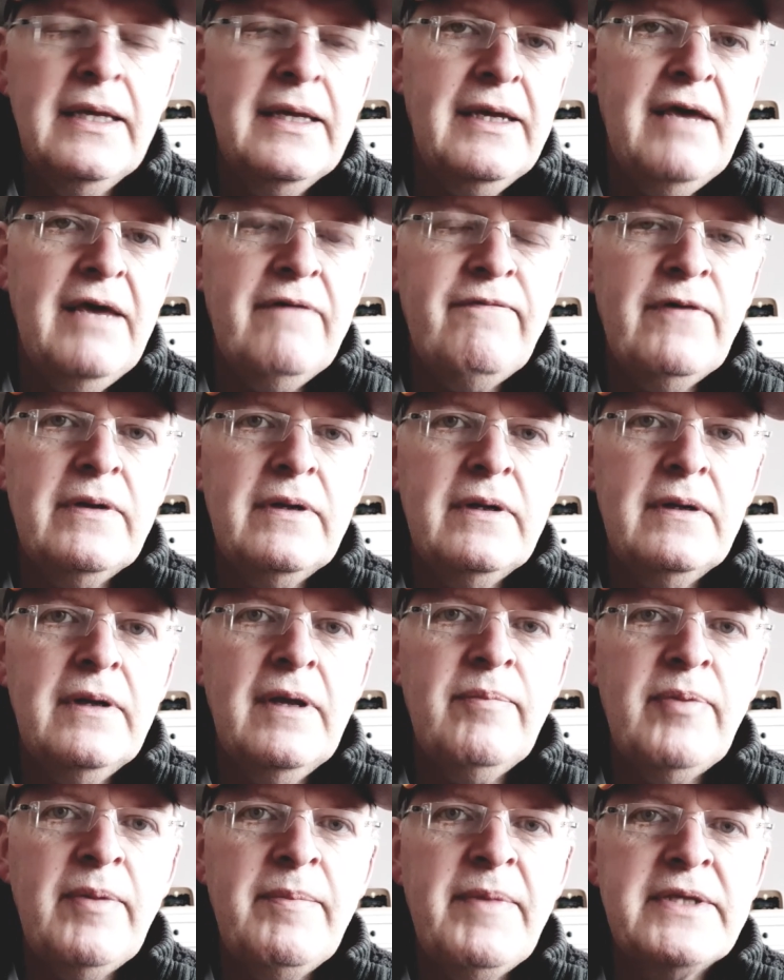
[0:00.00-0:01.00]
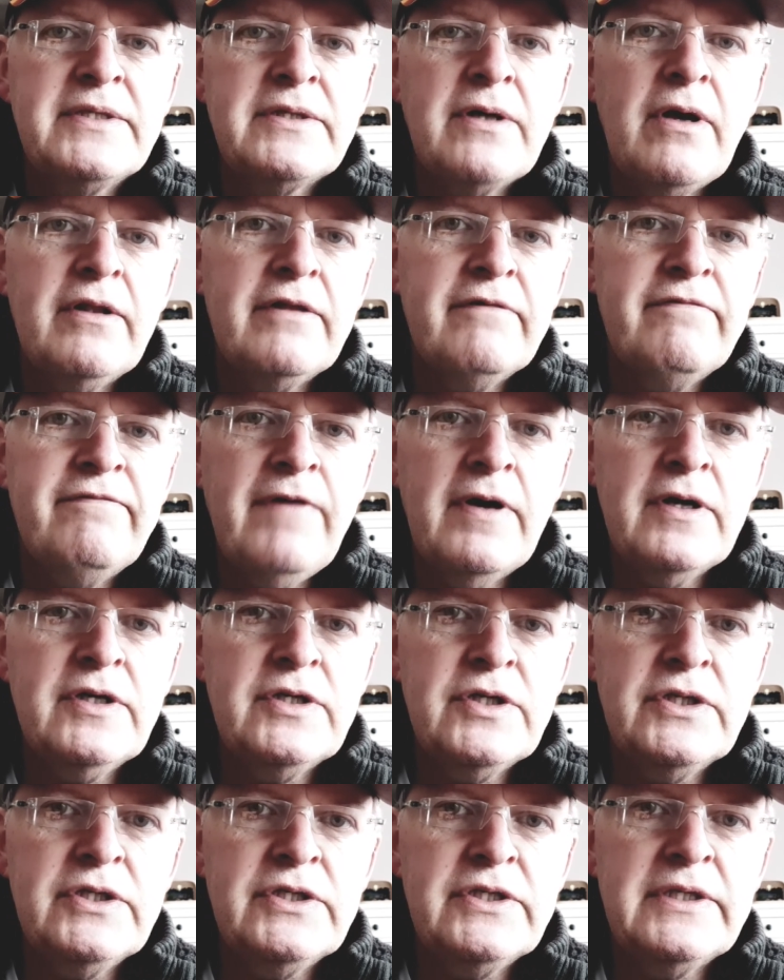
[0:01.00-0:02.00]
If it implements all the
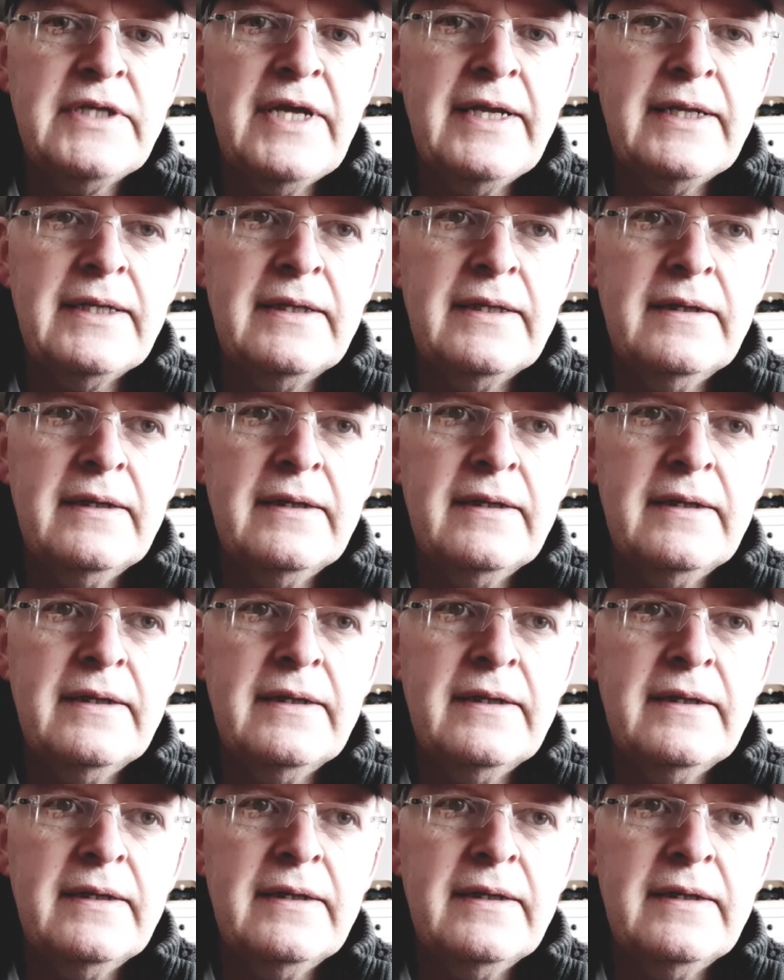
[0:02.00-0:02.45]
functions that